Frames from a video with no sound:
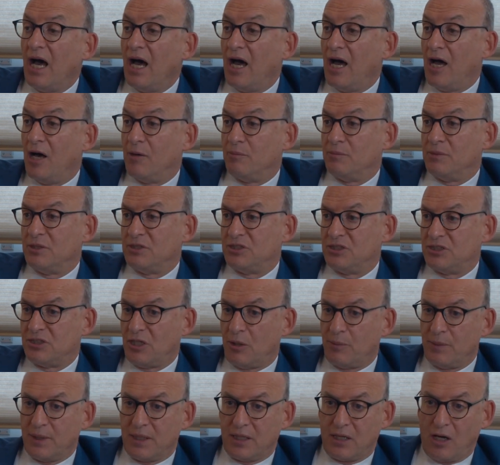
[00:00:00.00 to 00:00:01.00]
um,
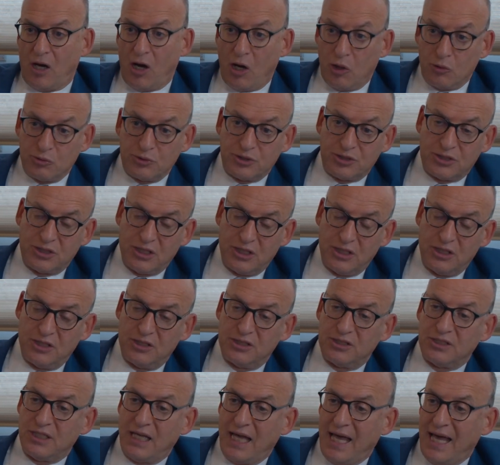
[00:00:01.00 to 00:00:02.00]
stomach
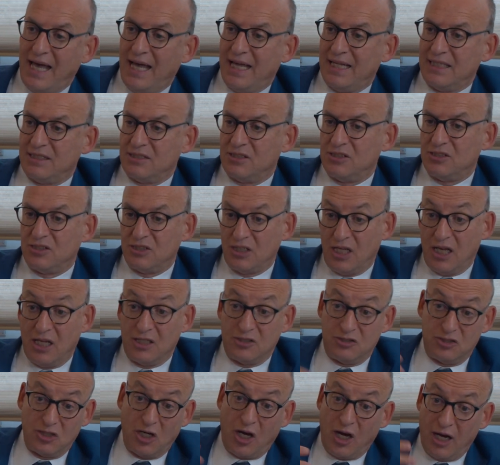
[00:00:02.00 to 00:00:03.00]
ulcers and uh,
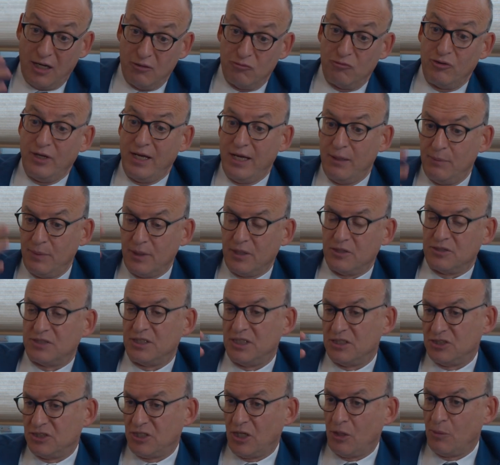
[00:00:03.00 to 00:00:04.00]
diarrhea because
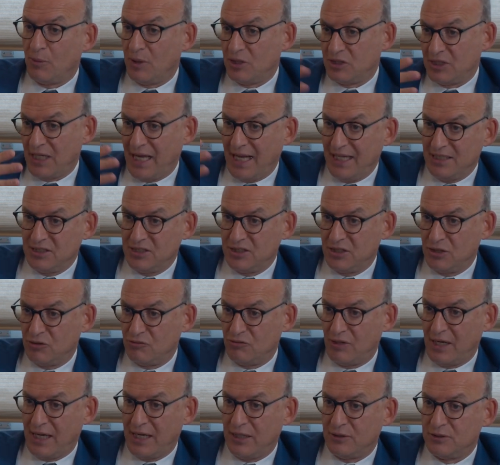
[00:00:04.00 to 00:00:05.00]
there's so much acid
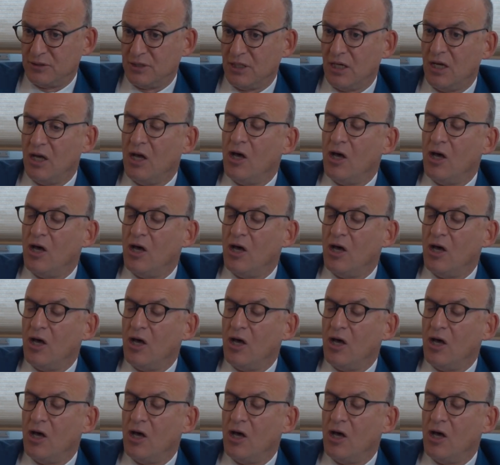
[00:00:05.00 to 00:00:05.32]
around,